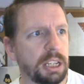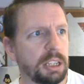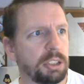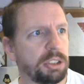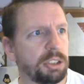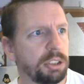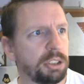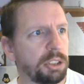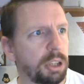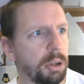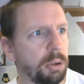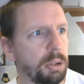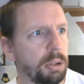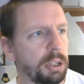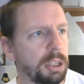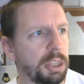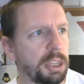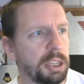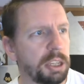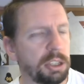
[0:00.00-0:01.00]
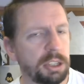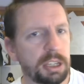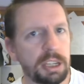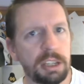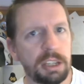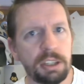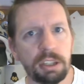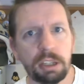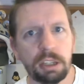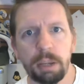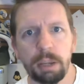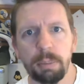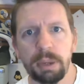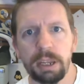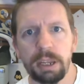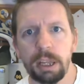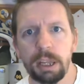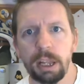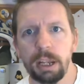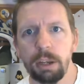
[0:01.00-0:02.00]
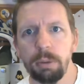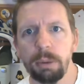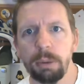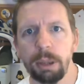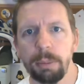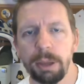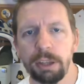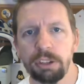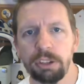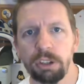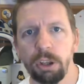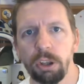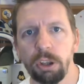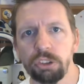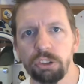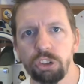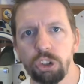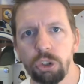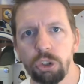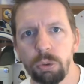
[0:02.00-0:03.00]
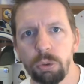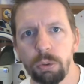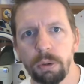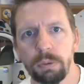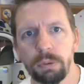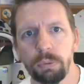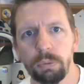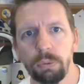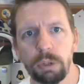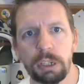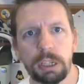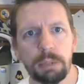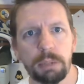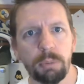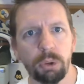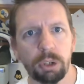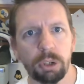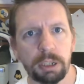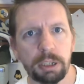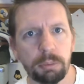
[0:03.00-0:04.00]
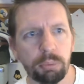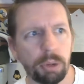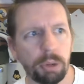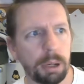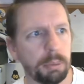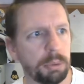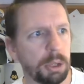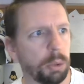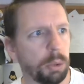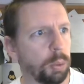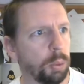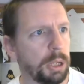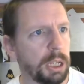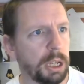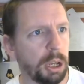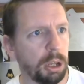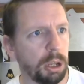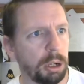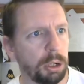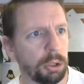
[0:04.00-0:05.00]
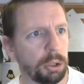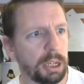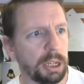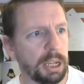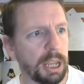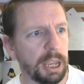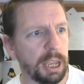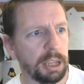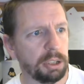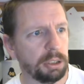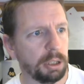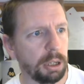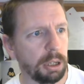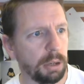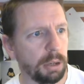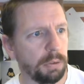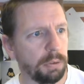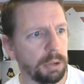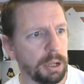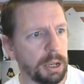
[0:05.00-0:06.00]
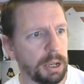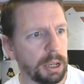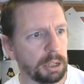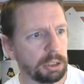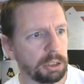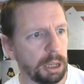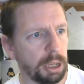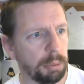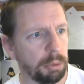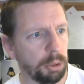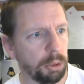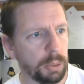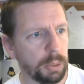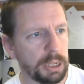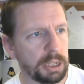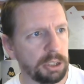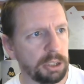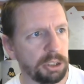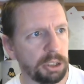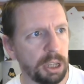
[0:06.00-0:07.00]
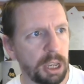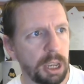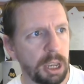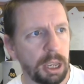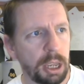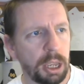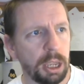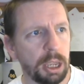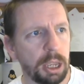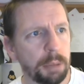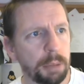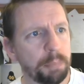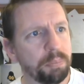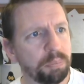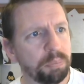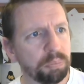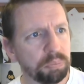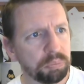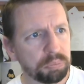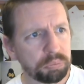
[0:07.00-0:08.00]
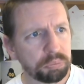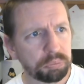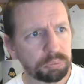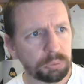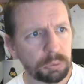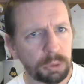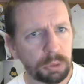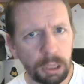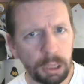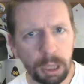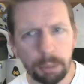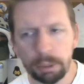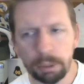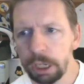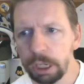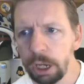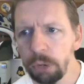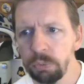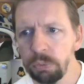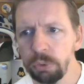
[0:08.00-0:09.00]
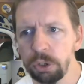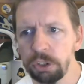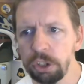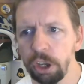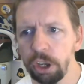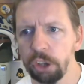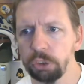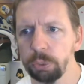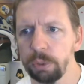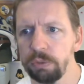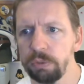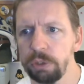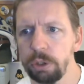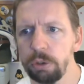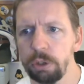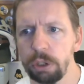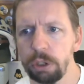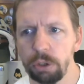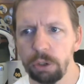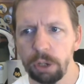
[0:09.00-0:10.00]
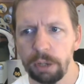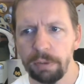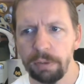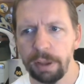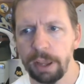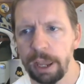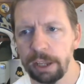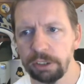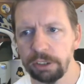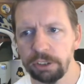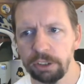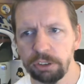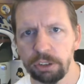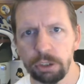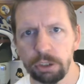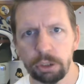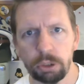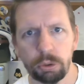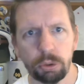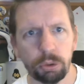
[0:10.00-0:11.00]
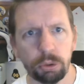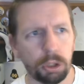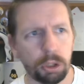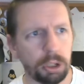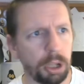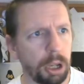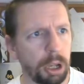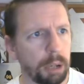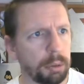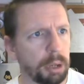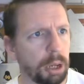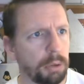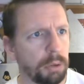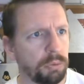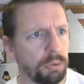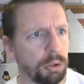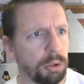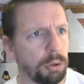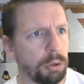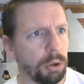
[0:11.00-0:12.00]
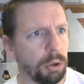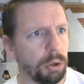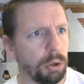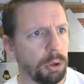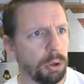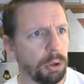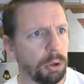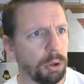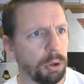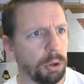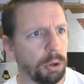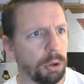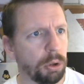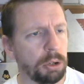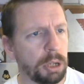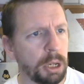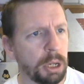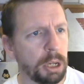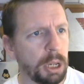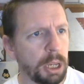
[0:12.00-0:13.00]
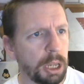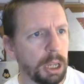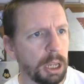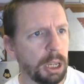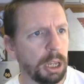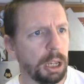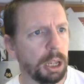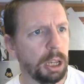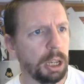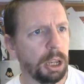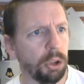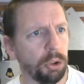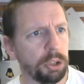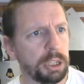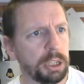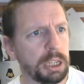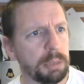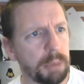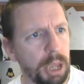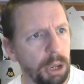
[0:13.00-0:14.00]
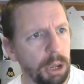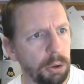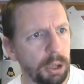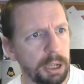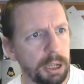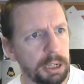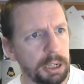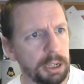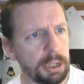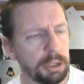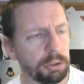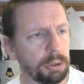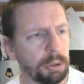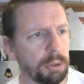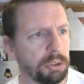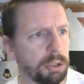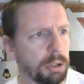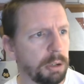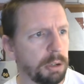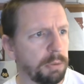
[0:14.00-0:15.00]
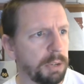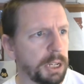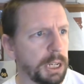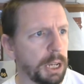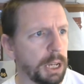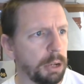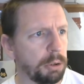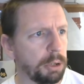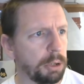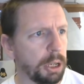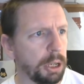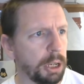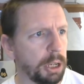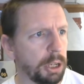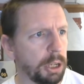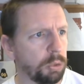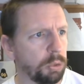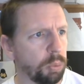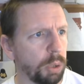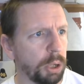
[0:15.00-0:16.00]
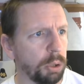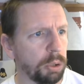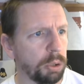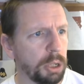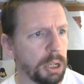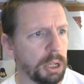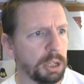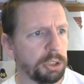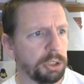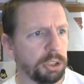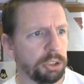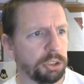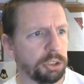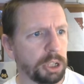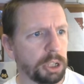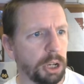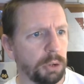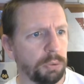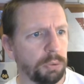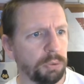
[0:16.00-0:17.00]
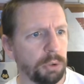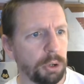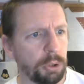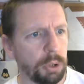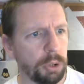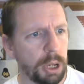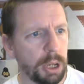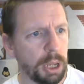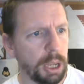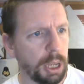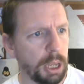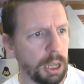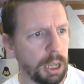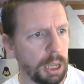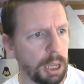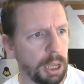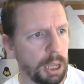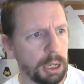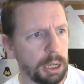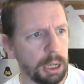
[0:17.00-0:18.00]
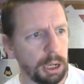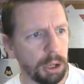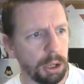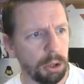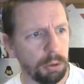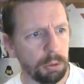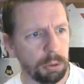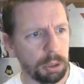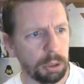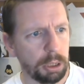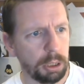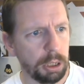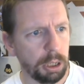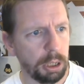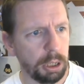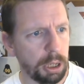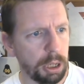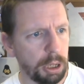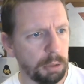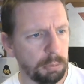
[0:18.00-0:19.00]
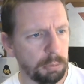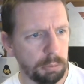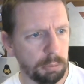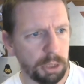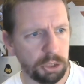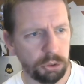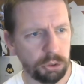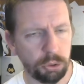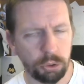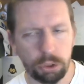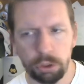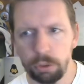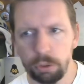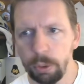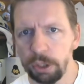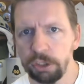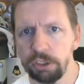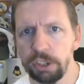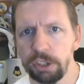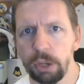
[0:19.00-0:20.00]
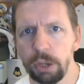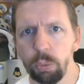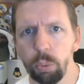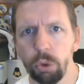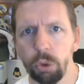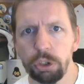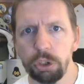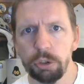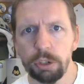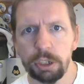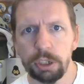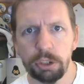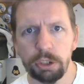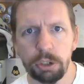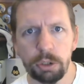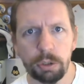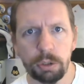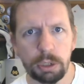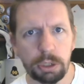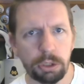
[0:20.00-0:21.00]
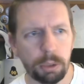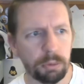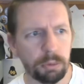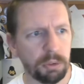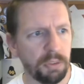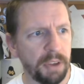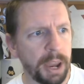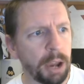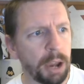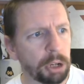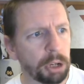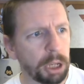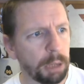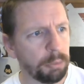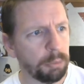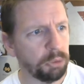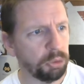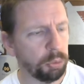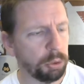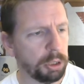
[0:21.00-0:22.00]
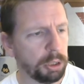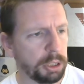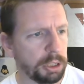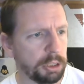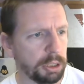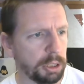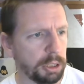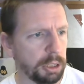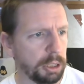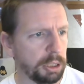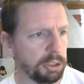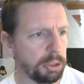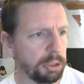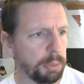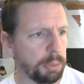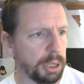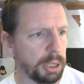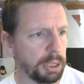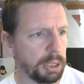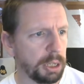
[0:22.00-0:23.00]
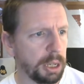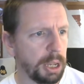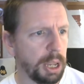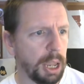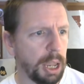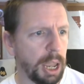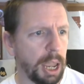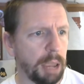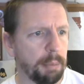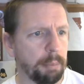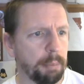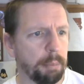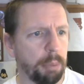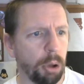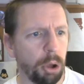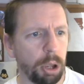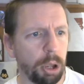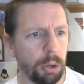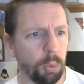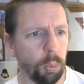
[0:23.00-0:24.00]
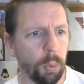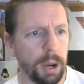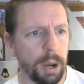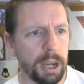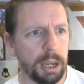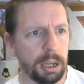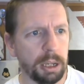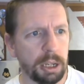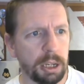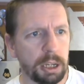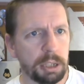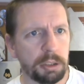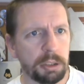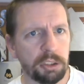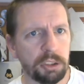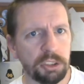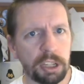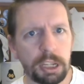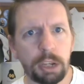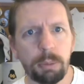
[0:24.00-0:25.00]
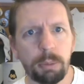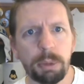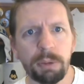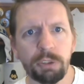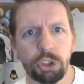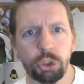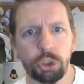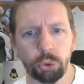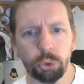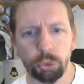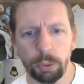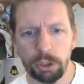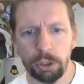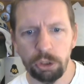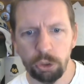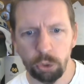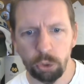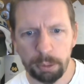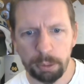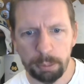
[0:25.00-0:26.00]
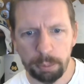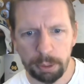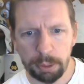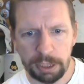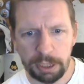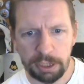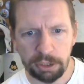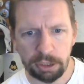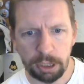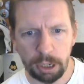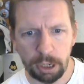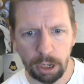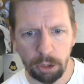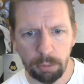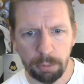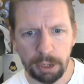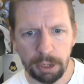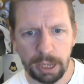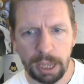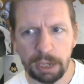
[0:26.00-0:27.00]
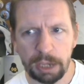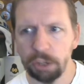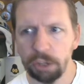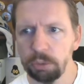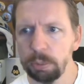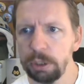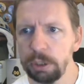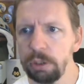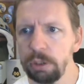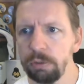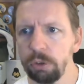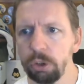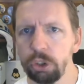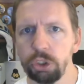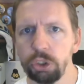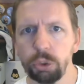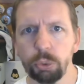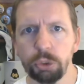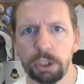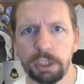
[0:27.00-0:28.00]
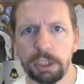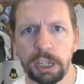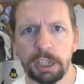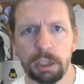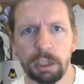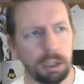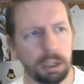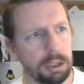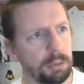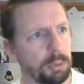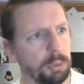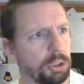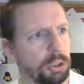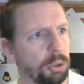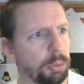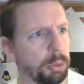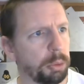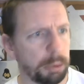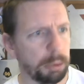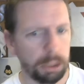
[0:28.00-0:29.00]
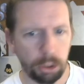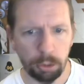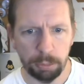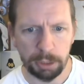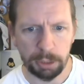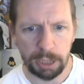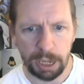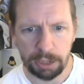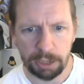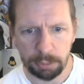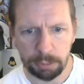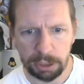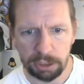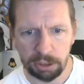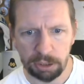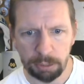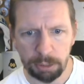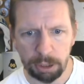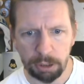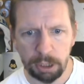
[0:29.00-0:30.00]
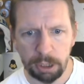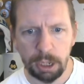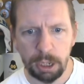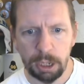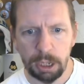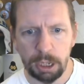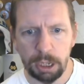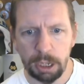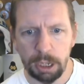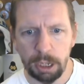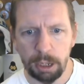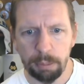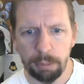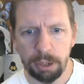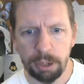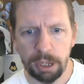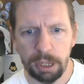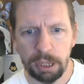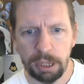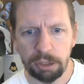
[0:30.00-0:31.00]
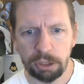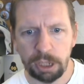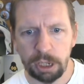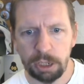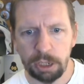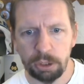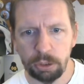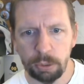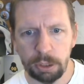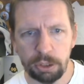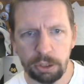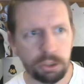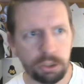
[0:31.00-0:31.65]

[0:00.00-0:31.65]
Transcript: So this is going to be a little bit about task 2 of the 3D modelling prep that we are looking at for the next couple of weeks. I'm going to go through the task with you. You'll have access to the Google Doc that I'm going through on this video, on the email and in the description of the video as well, just to go through and then I'll make sure that you understand what you need to do in terms of outcomes, what you need to submit, and by when. So it's a little bit of a shorter one, you'll be pleased to know, but that does mean you've got a shorter deadline, which you'll probably not be as pleased about. But let's get into it.